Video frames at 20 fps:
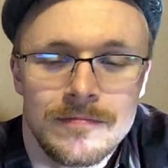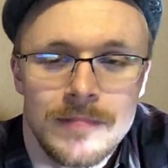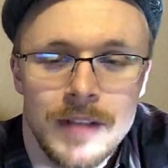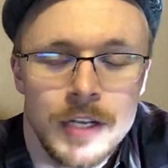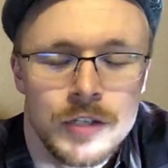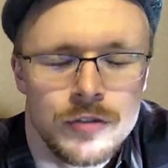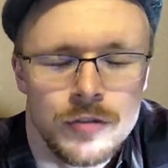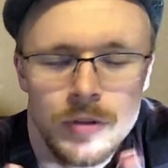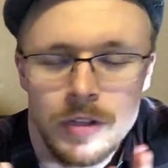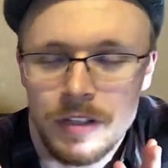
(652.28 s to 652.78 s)

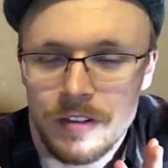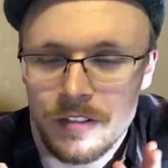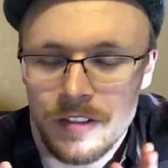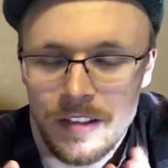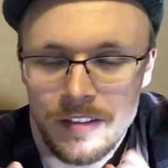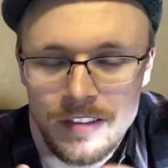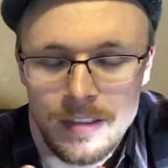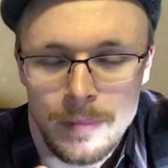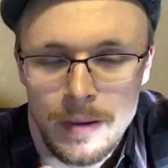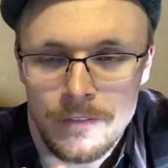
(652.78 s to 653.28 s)
It truly is, as
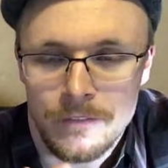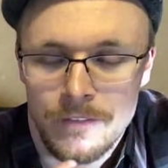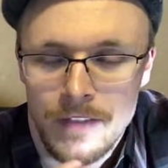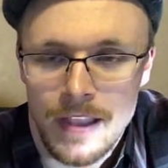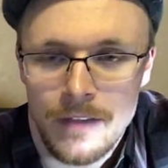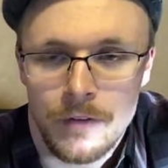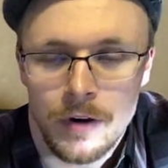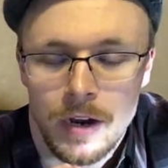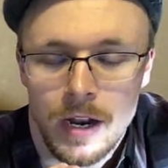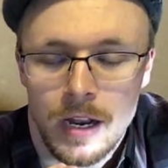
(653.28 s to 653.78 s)
I said, my
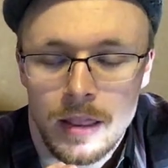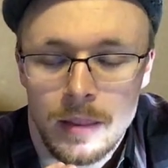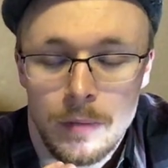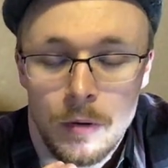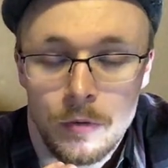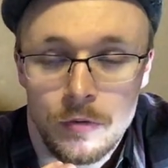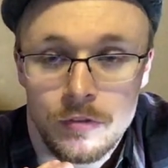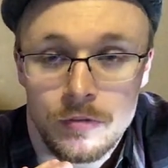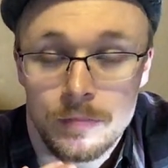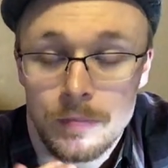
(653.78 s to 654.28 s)
favorite and the
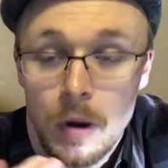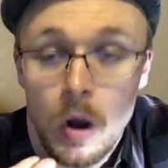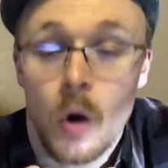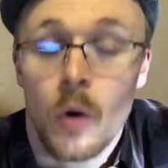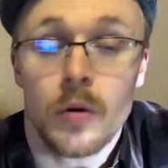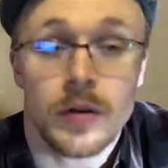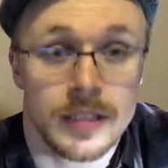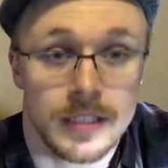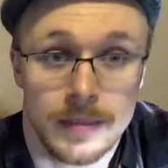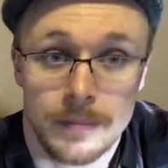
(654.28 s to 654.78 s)
most
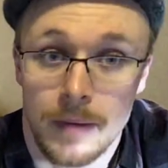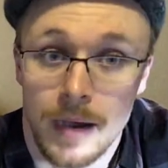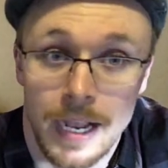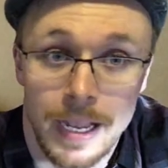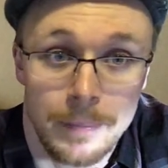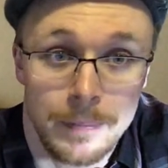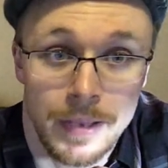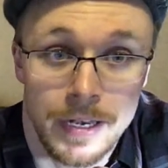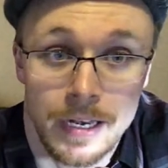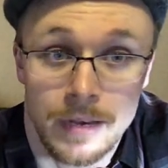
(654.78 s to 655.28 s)
potent, in my
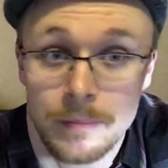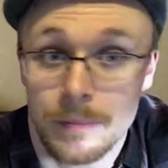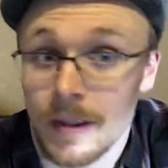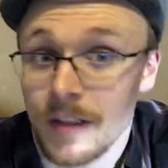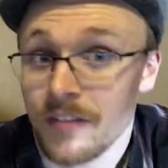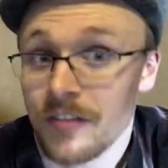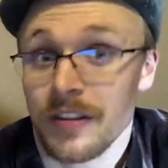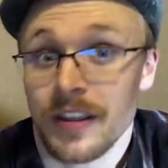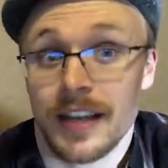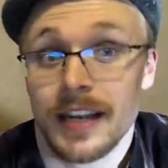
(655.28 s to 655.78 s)
opinion,
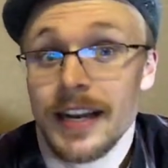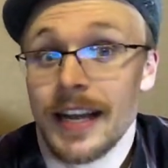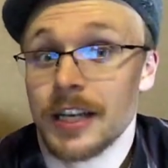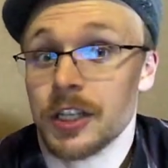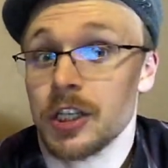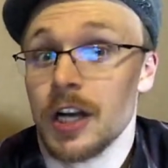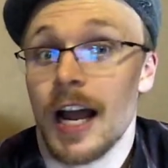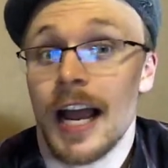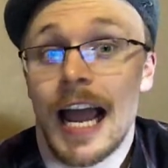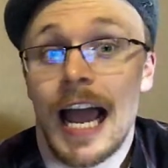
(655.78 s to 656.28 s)
based on the
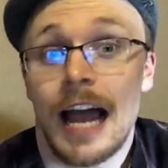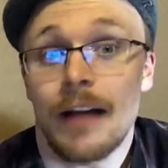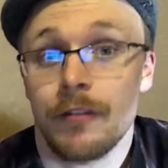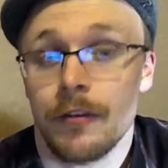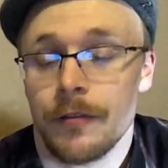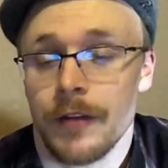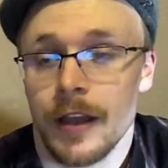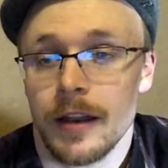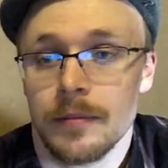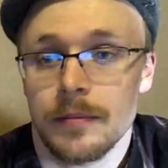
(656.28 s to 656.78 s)
connection I have
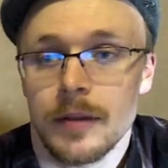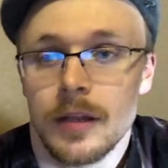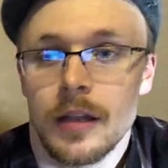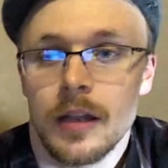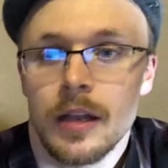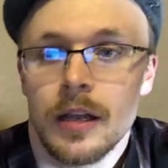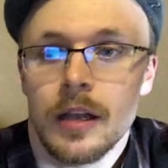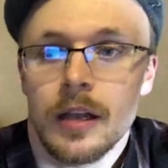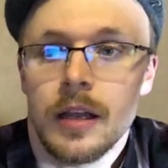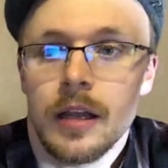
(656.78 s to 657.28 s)
with it,
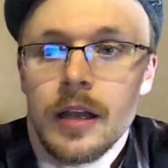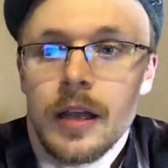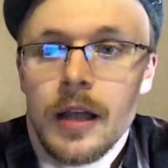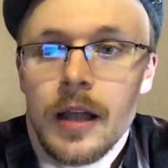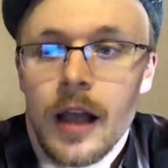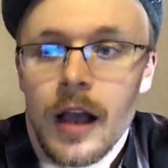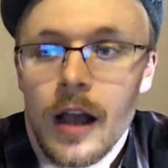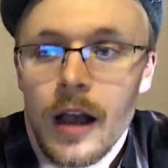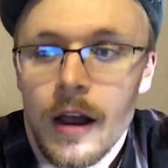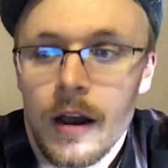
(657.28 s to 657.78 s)

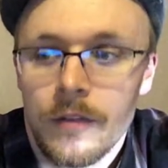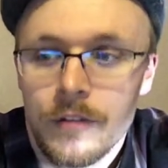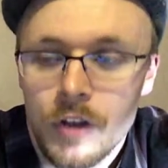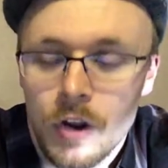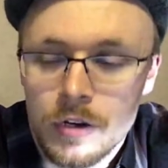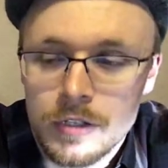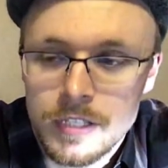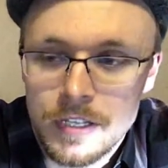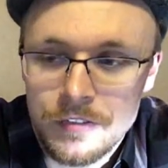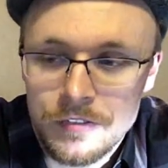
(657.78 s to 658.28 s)
of the
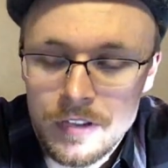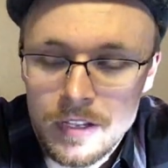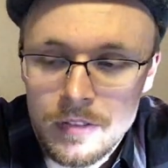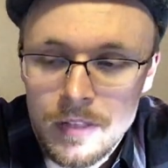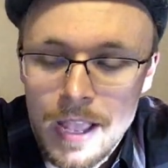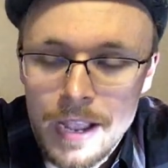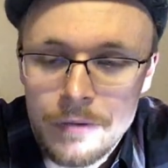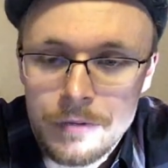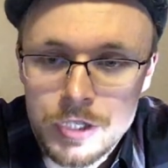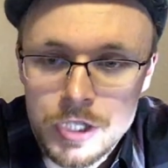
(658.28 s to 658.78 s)
artistic
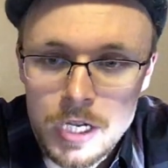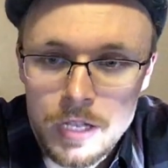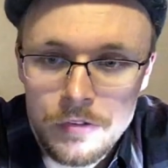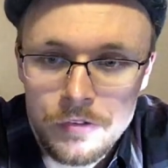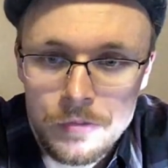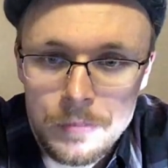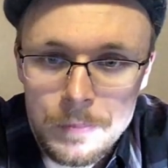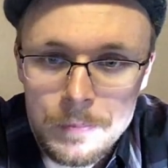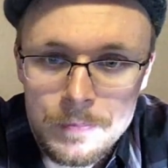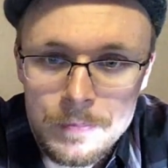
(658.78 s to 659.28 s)

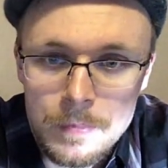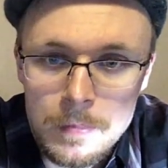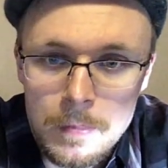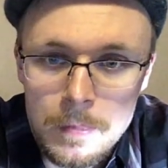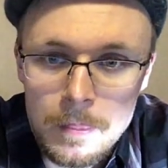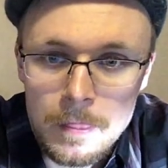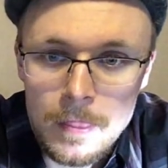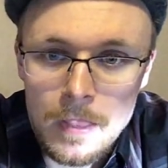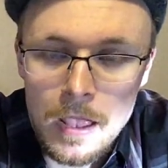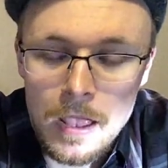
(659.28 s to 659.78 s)
languages.
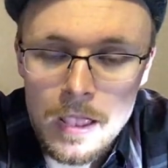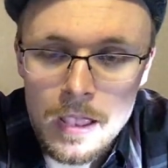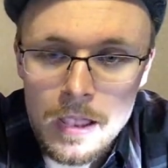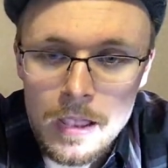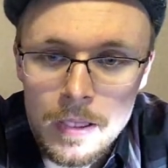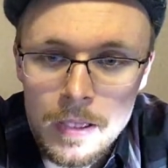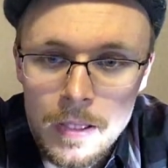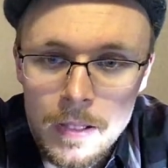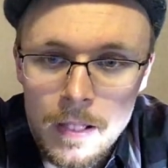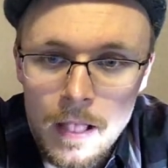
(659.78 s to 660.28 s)

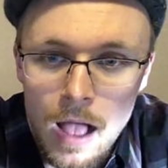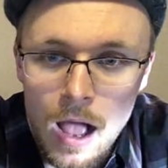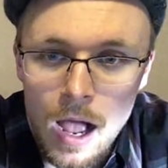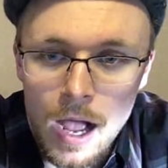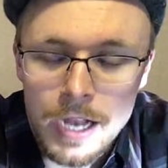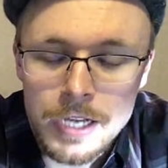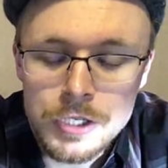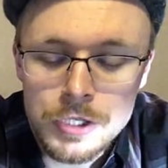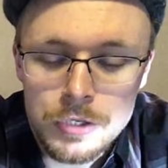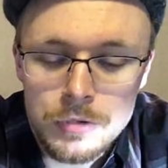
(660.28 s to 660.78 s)

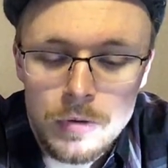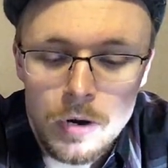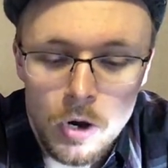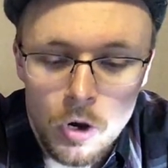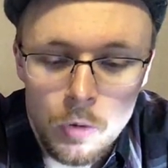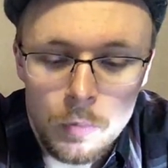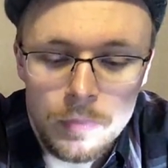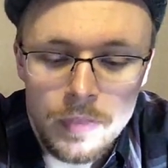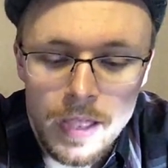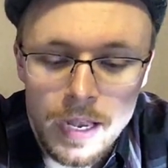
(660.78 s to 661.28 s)
I do
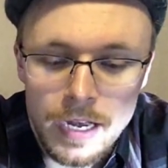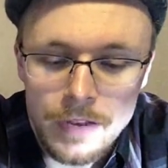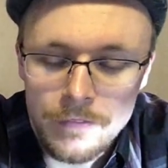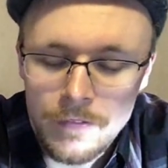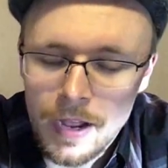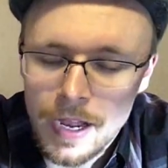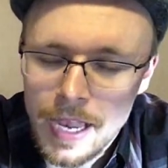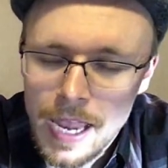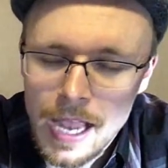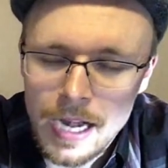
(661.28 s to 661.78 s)
hope that if
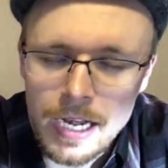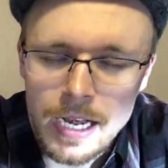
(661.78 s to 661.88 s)
I can